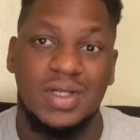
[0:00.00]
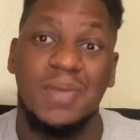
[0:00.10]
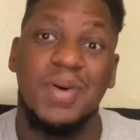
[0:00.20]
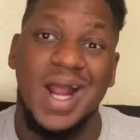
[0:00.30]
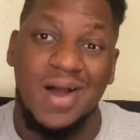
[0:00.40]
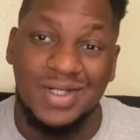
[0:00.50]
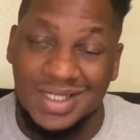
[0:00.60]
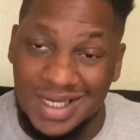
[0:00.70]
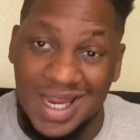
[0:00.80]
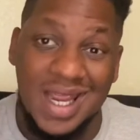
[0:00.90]
He put out
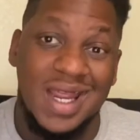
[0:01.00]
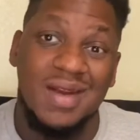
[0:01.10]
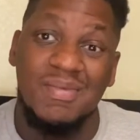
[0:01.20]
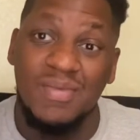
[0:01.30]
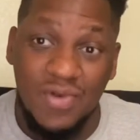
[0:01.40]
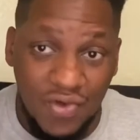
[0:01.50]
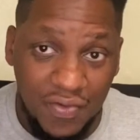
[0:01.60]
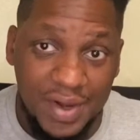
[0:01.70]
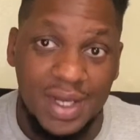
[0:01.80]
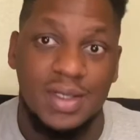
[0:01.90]
10
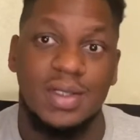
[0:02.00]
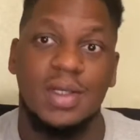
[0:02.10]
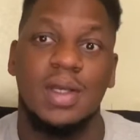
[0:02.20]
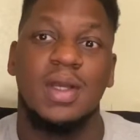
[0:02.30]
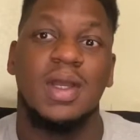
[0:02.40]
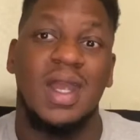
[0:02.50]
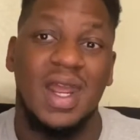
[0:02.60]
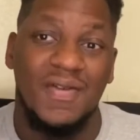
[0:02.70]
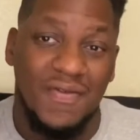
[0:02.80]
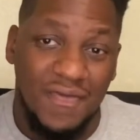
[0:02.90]
movies in
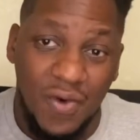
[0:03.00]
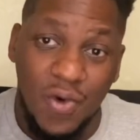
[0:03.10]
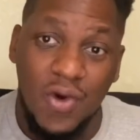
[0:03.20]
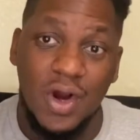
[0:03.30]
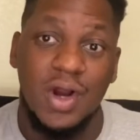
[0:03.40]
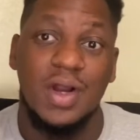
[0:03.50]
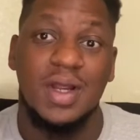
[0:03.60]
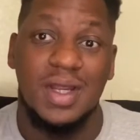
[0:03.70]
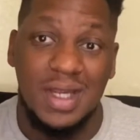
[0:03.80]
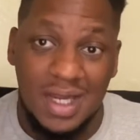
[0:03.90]
4
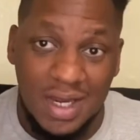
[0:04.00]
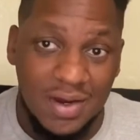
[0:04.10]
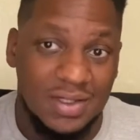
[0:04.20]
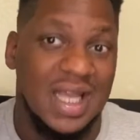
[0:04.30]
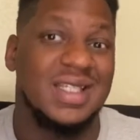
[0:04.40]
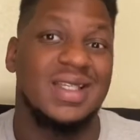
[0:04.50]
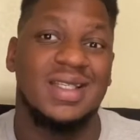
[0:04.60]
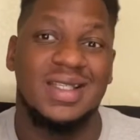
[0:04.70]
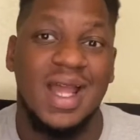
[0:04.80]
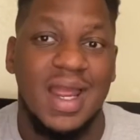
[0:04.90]
years. That's
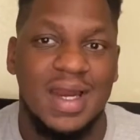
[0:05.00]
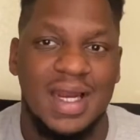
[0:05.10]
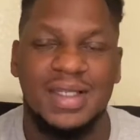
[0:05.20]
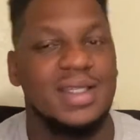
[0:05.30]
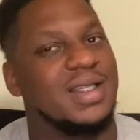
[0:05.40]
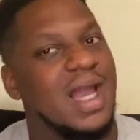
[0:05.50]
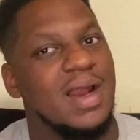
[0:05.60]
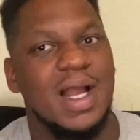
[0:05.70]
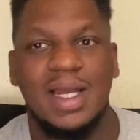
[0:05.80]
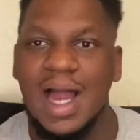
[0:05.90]
insane. That doesn't sound
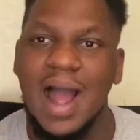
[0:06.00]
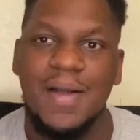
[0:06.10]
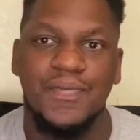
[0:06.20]
like a lot.